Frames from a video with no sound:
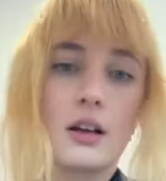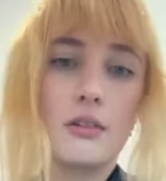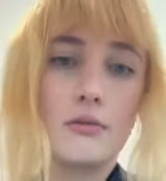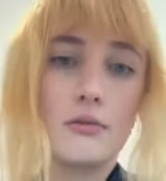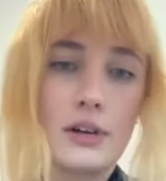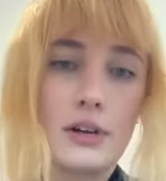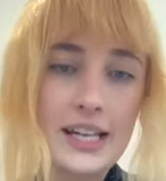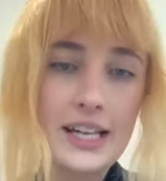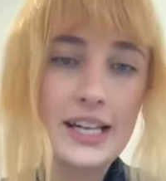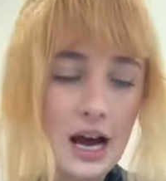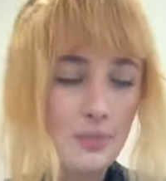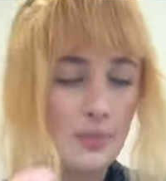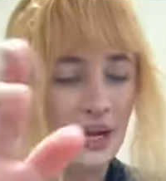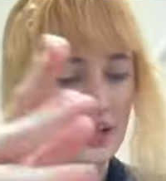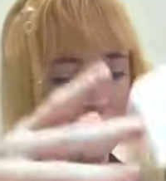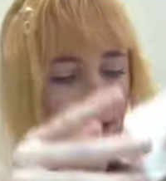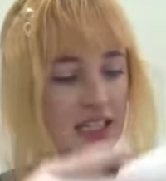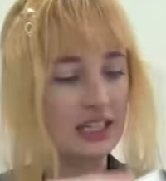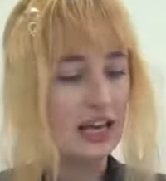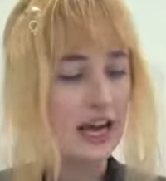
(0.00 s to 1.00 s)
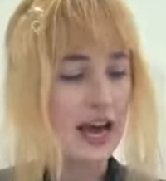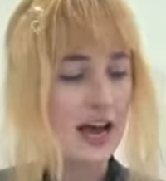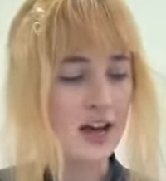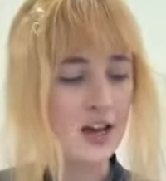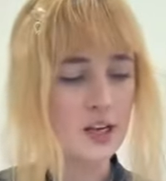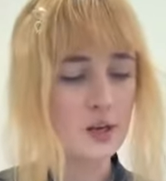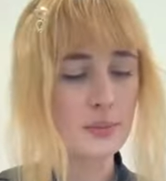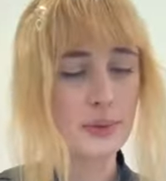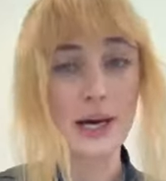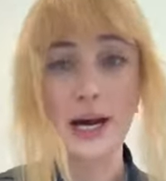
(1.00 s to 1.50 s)
recap at the
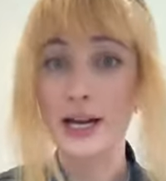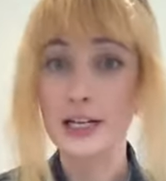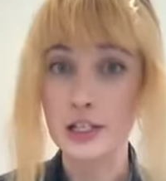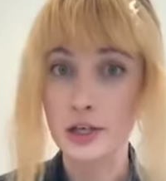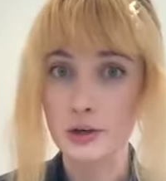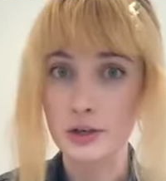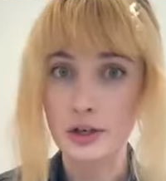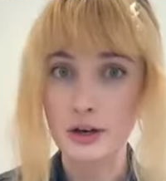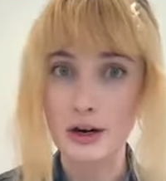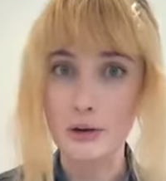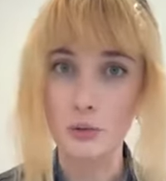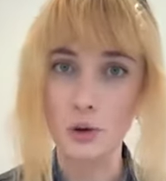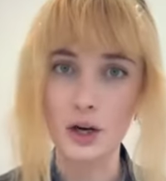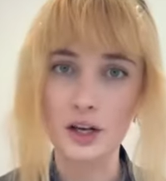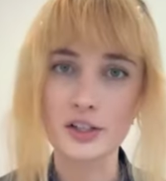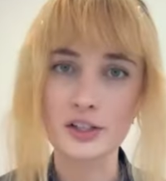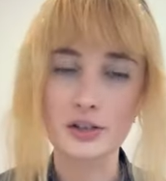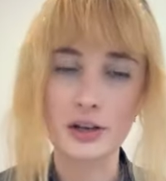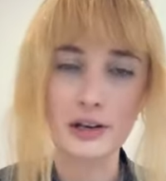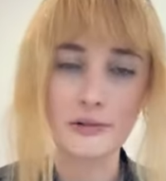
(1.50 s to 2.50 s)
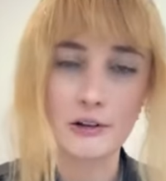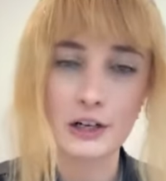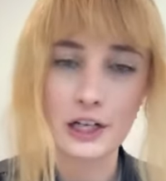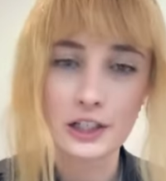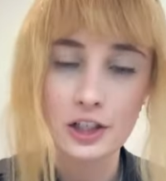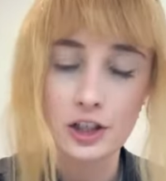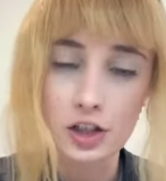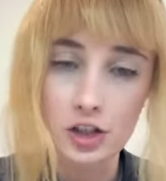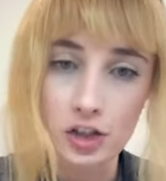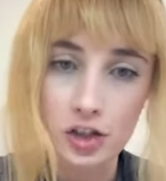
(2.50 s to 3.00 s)
end, but I know you're at work, so I
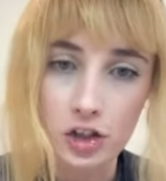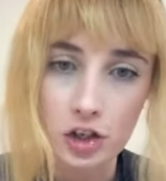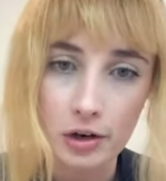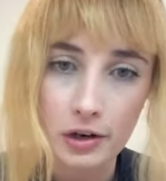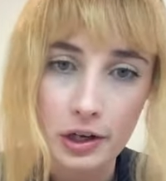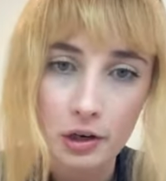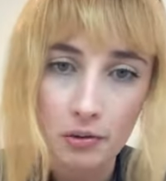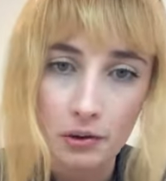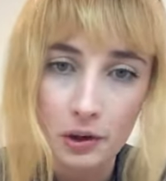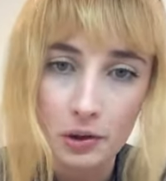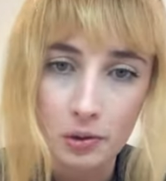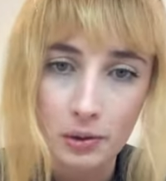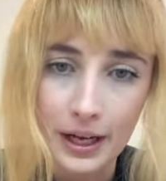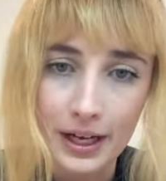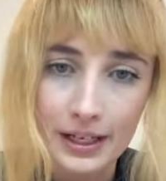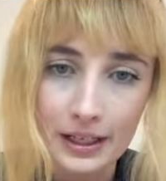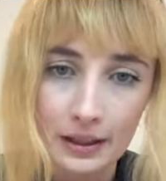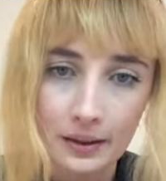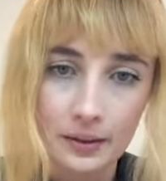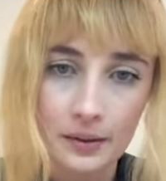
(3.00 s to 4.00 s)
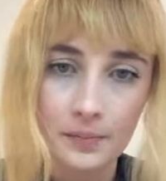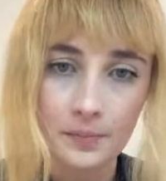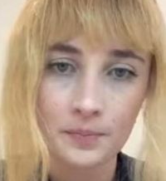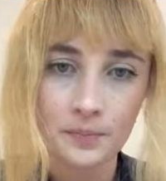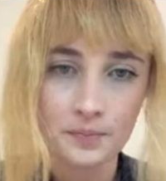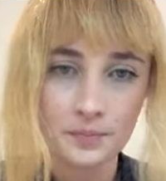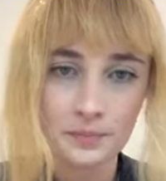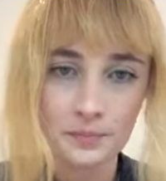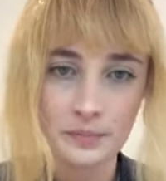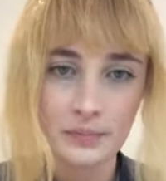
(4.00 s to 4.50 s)
wanted to just show you real quick.
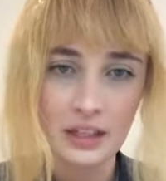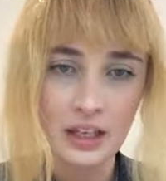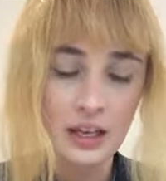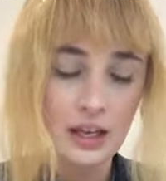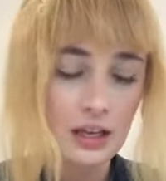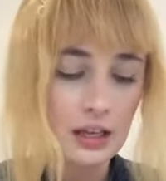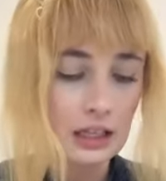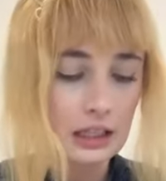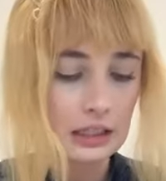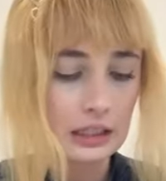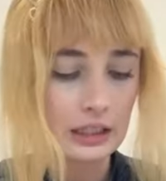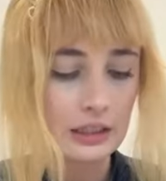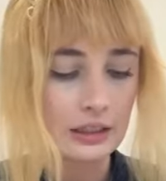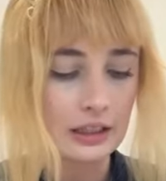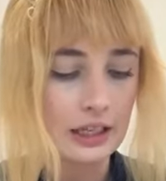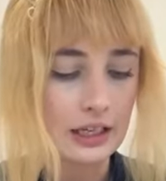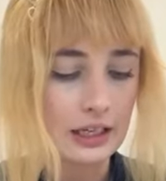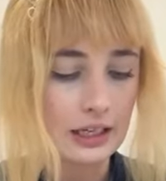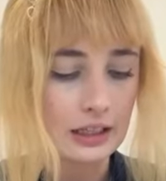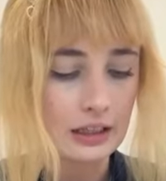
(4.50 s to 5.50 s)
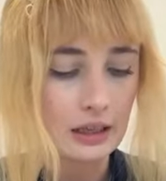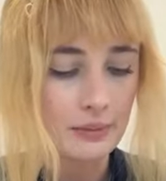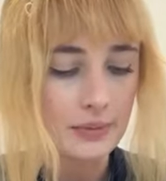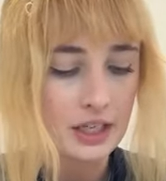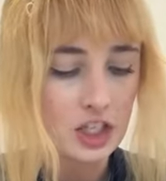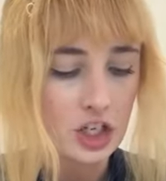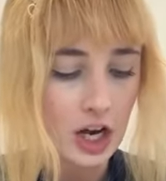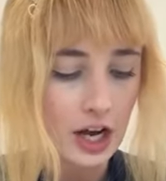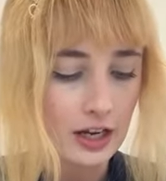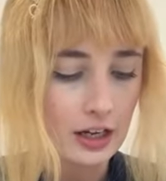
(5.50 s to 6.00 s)
Lily, let
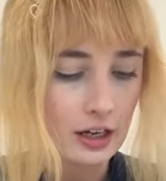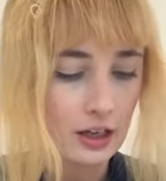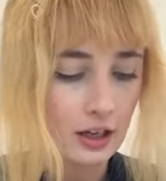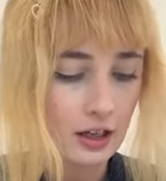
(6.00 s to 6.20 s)
me check.